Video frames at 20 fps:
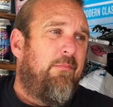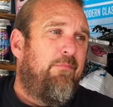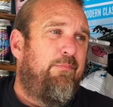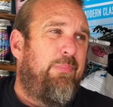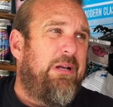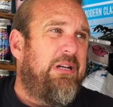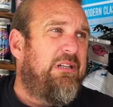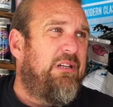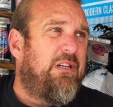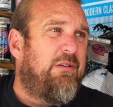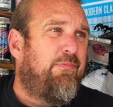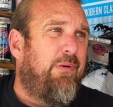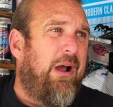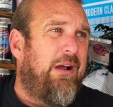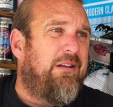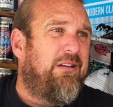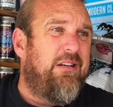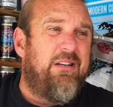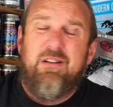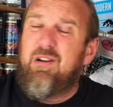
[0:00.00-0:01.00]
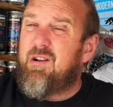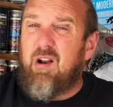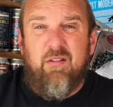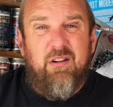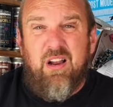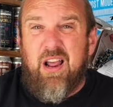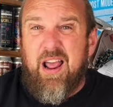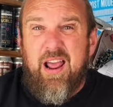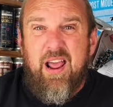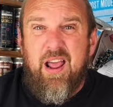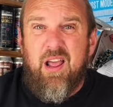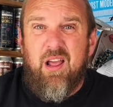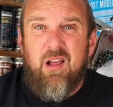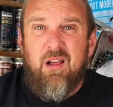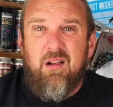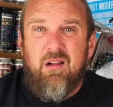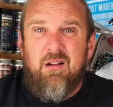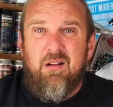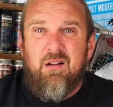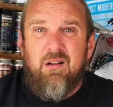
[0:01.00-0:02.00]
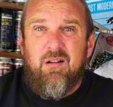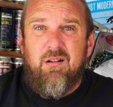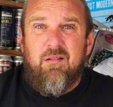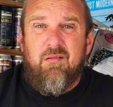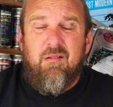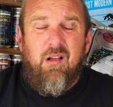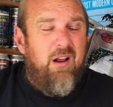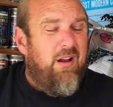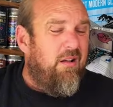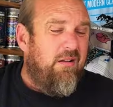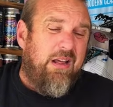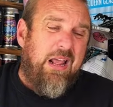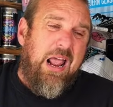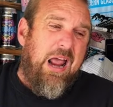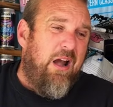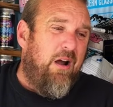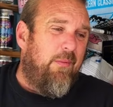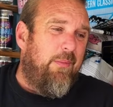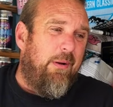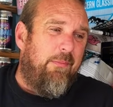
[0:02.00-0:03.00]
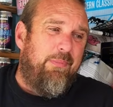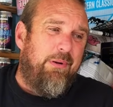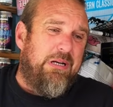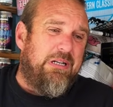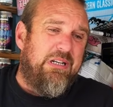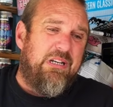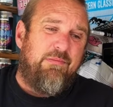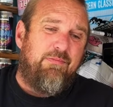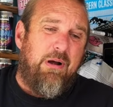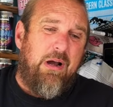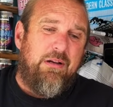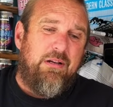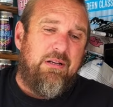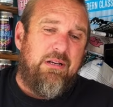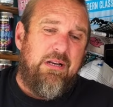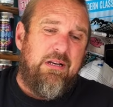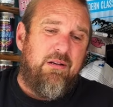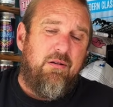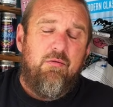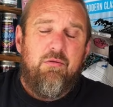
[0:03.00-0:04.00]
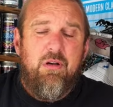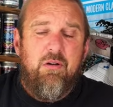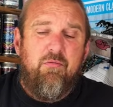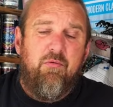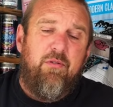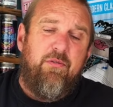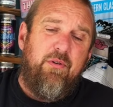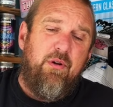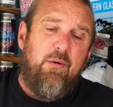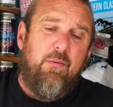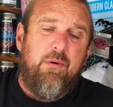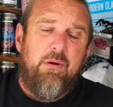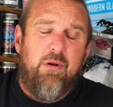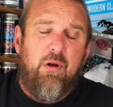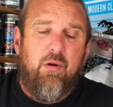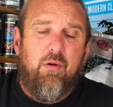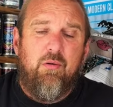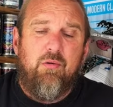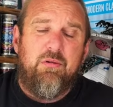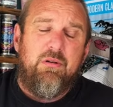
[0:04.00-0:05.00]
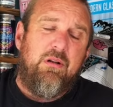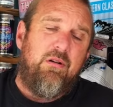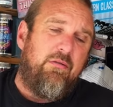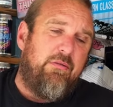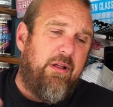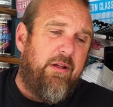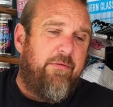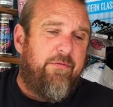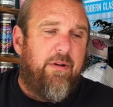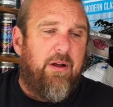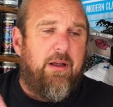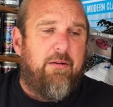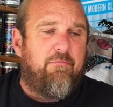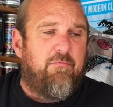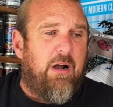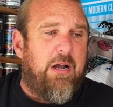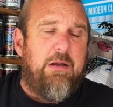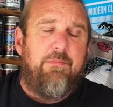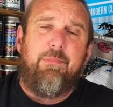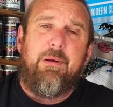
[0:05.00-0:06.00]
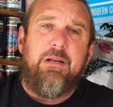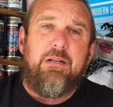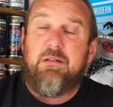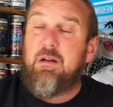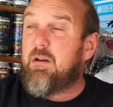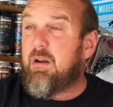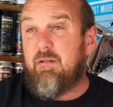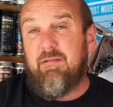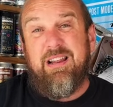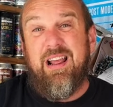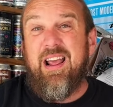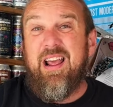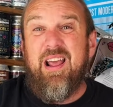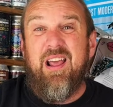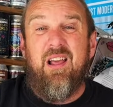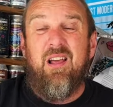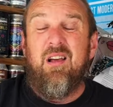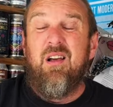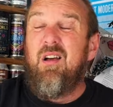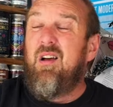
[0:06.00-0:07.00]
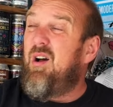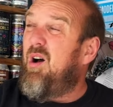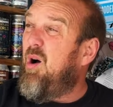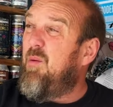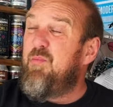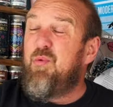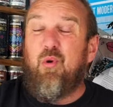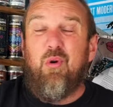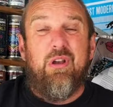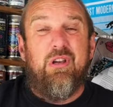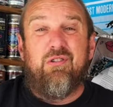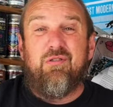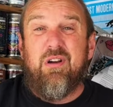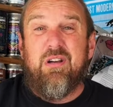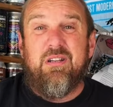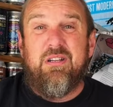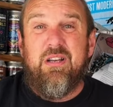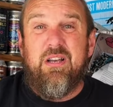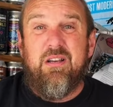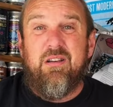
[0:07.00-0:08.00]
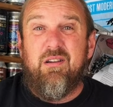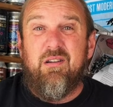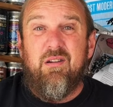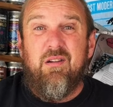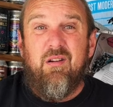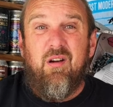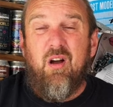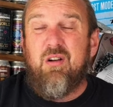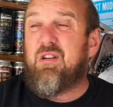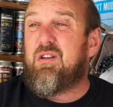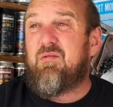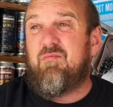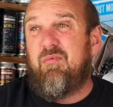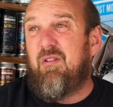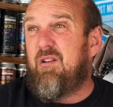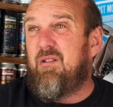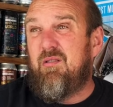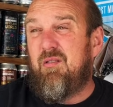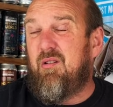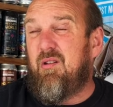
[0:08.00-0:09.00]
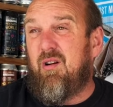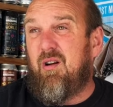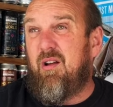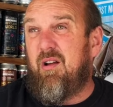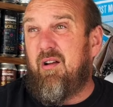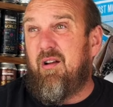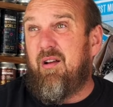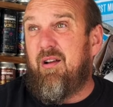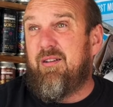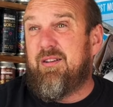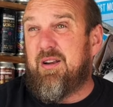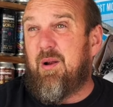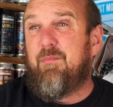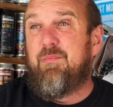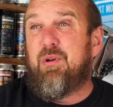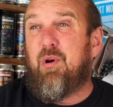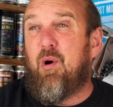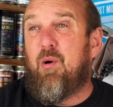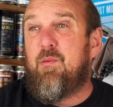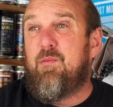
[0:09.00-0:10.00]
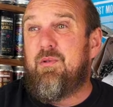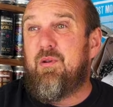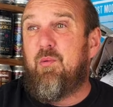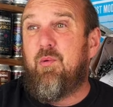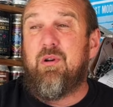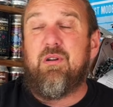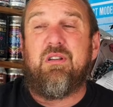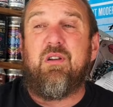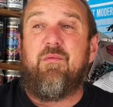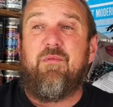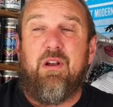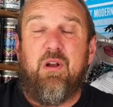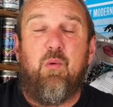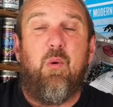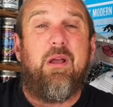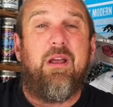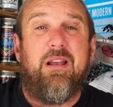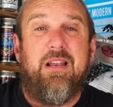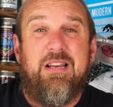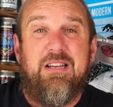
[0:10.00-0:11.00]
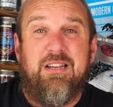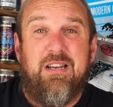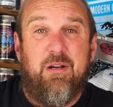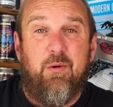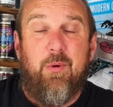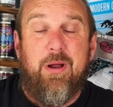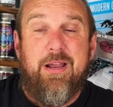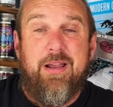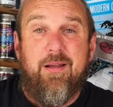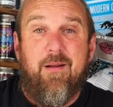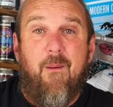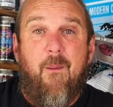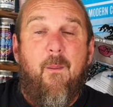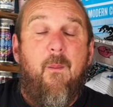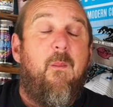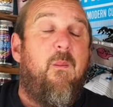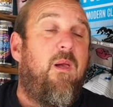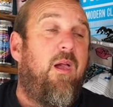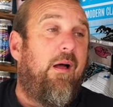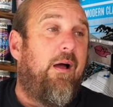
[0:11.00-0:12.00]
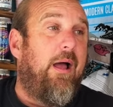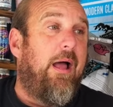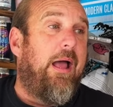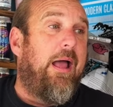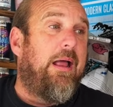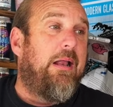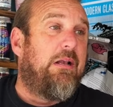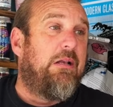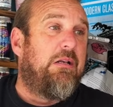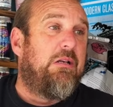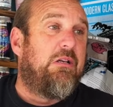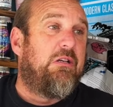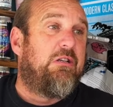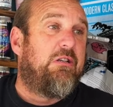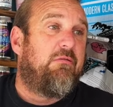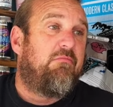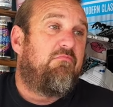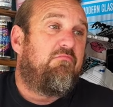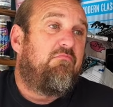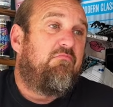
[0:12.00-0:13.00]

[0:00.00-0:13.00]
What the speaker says: Business practices, I don't care. I don't care about business practices. Oh, you review McDonald's, oh, they're fucking rapists. I don't care. I'm not interested. I just, sometimes I want something quick and easy to eat. And